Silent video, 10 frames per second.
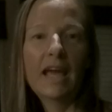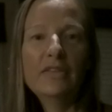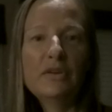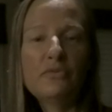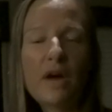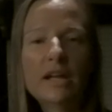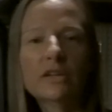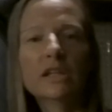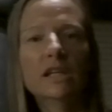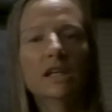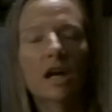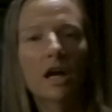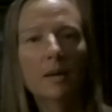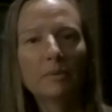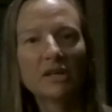And then finally,
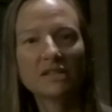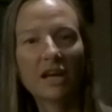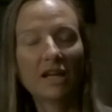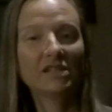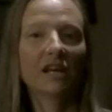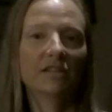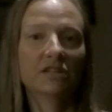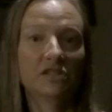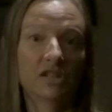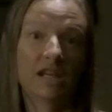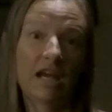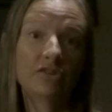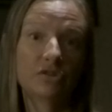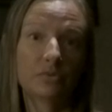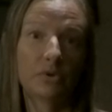um, because like I said, this is a
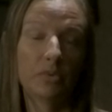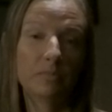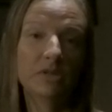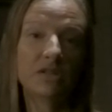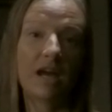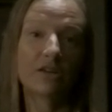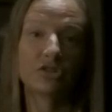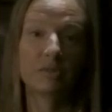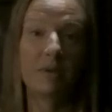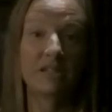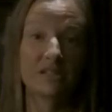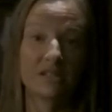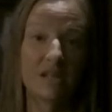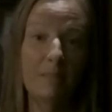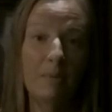guest room, this actually makes a
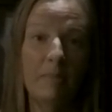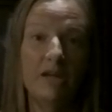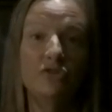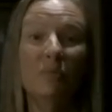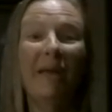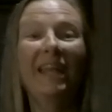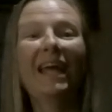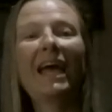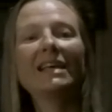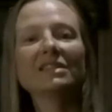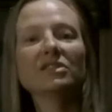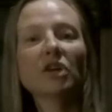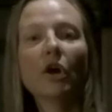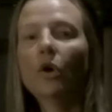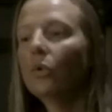separate bedroom, and it has its
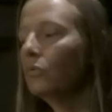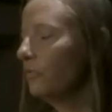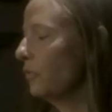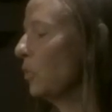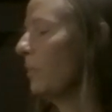own full